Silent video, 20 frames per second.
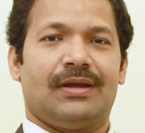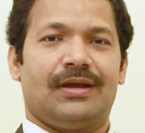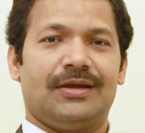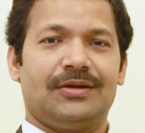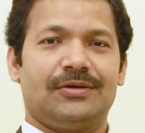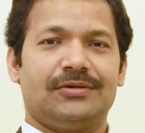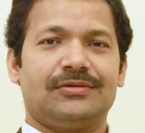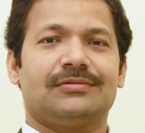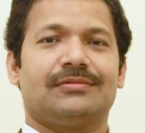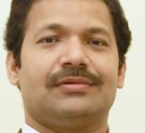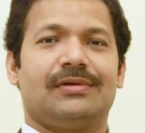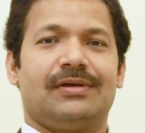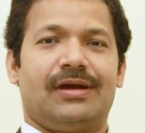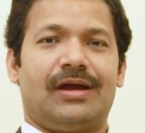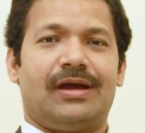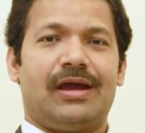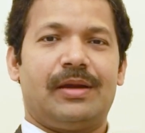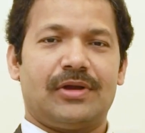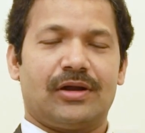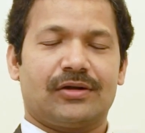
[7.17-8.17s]
Hello,
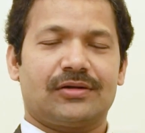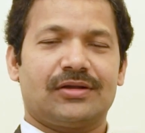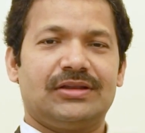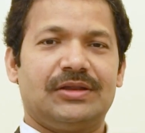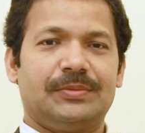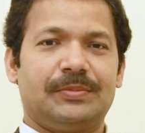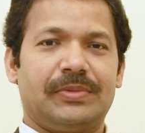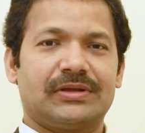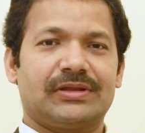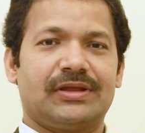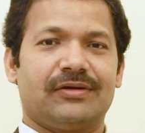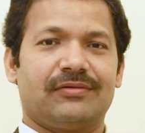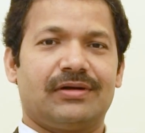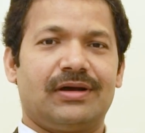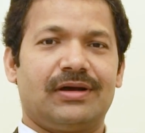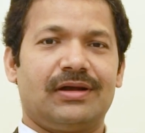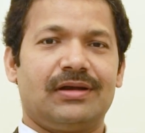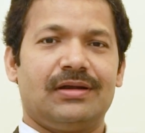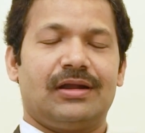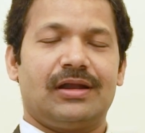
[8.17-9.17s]
I'm Dr. Deepak
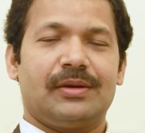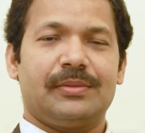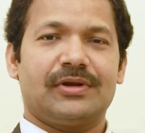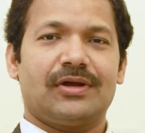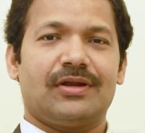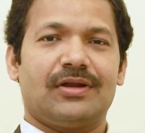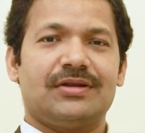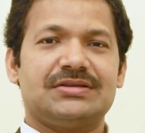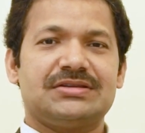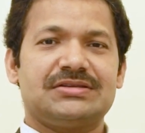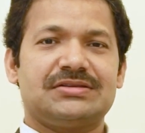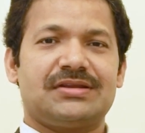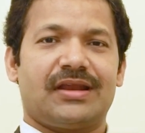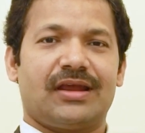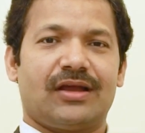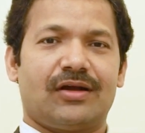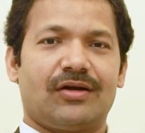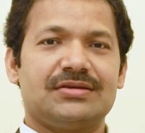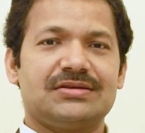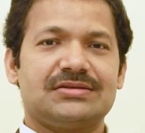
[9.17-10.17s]
Devakar, dermatologist,
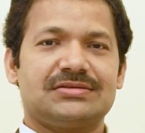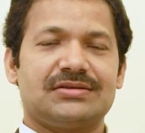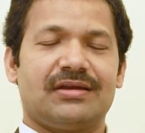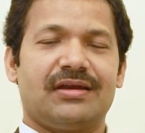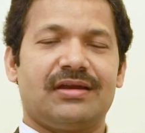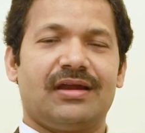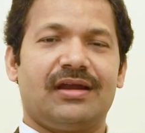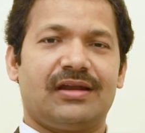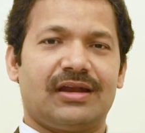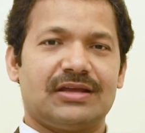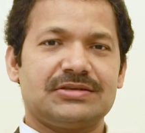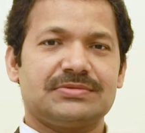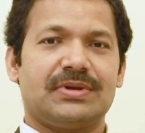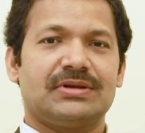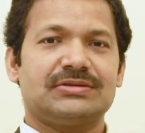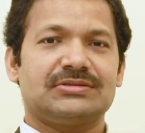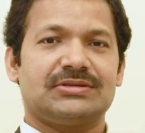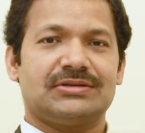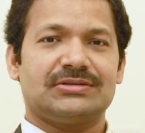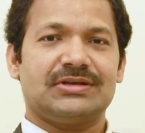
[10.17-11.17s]
trichologist, and hair
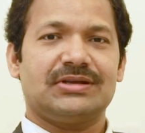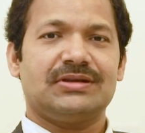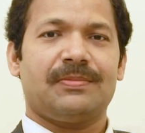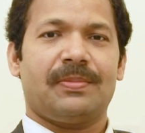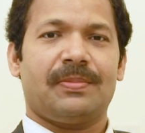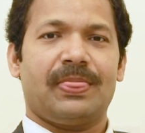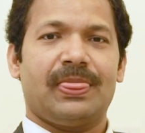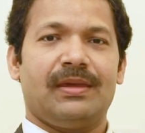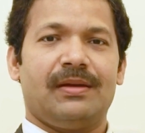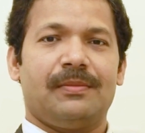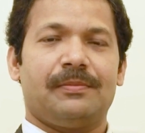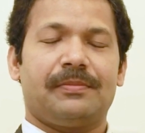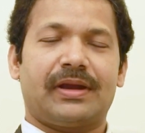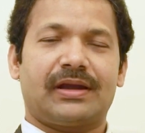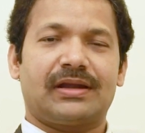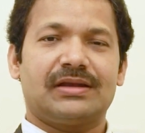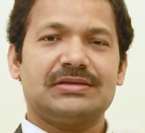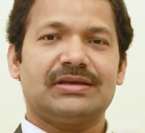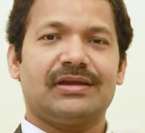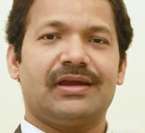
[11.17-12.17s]
transplant surgeon,
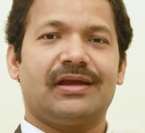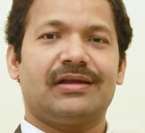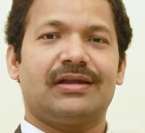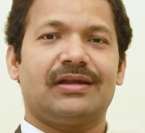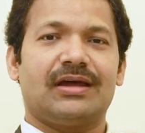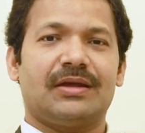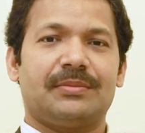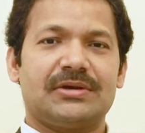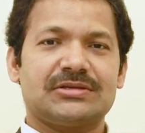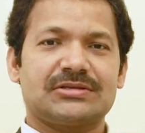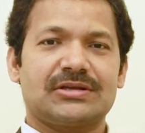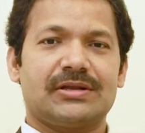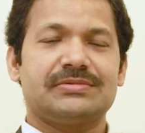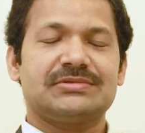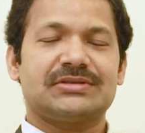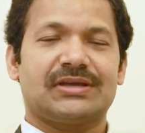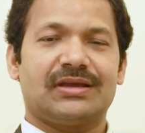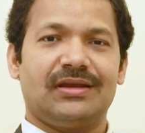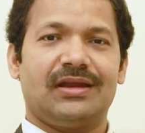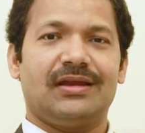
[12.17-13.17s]
practicing at Dermasculpt
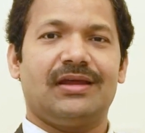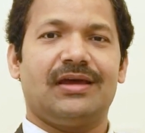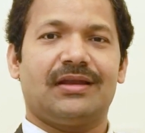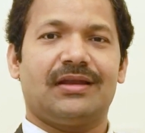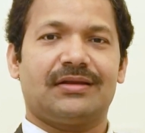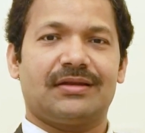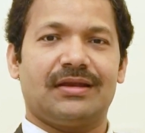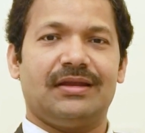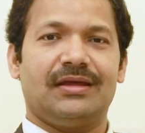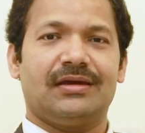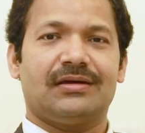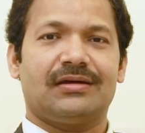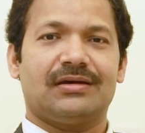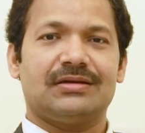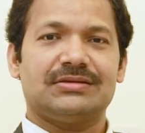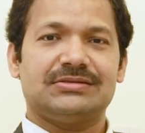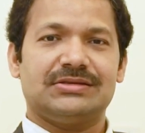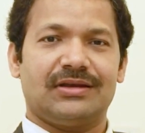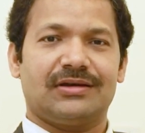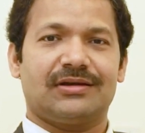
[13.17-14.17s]
Skin and Hair Clinic,
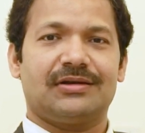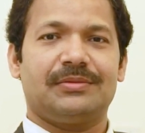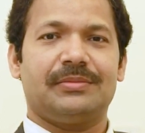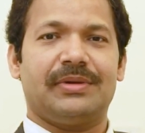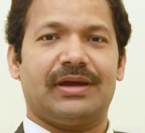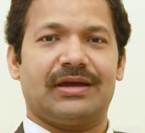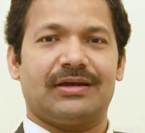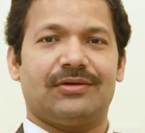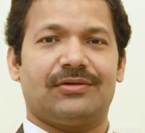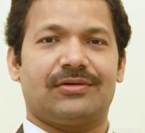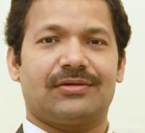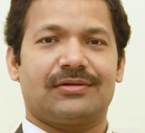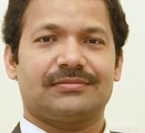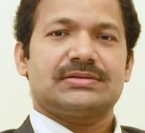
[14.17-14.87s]
Jayanagar, Bangalore.